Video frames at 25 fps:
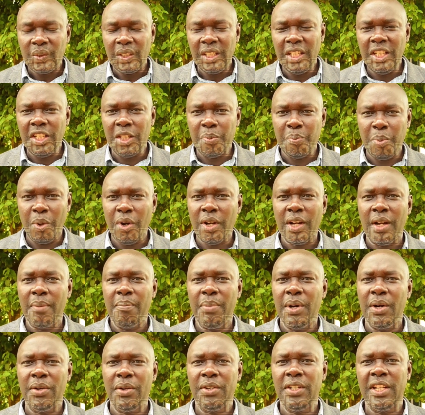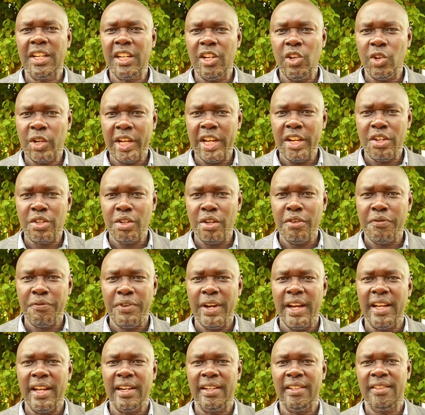he spoke about the relocation
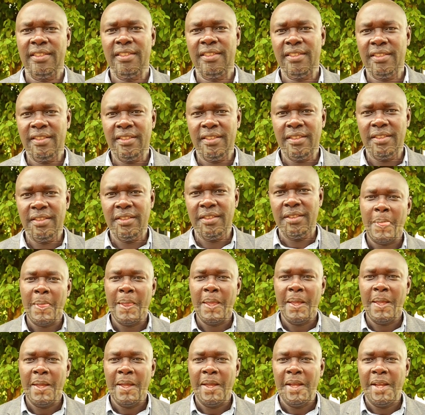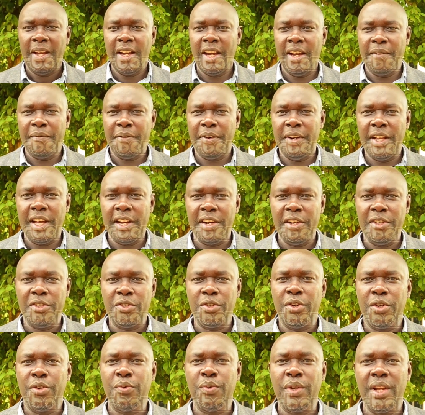fund and for that
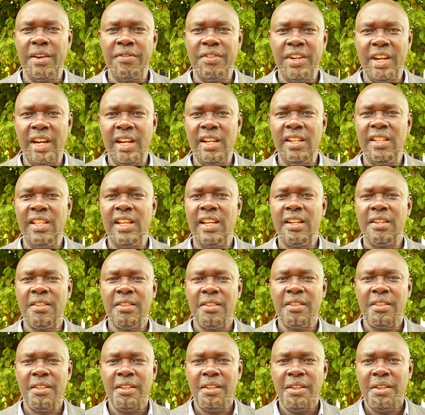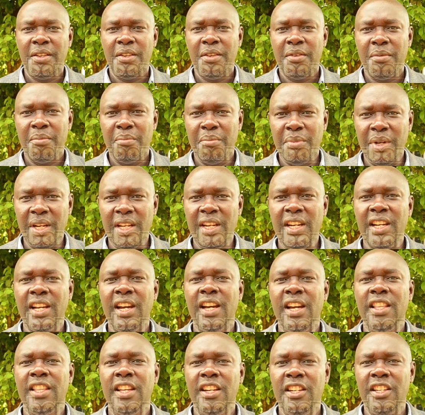reason, we have heard that many
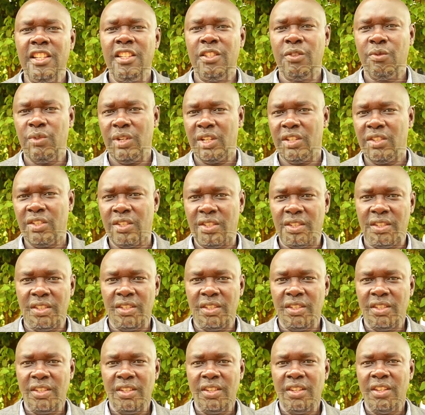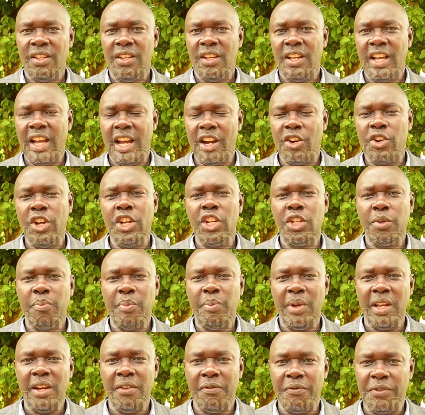other districts are going to
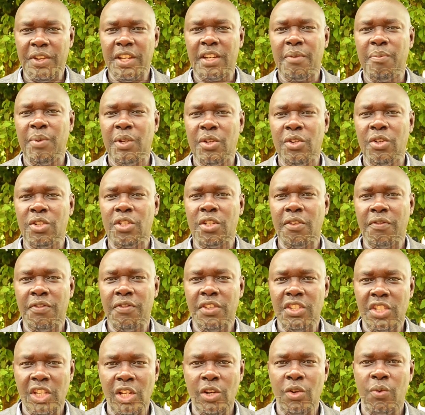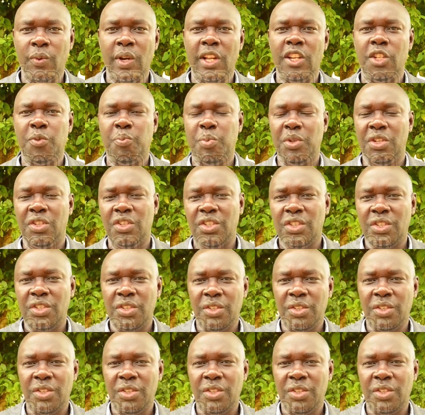benefit because of this eloquent speech.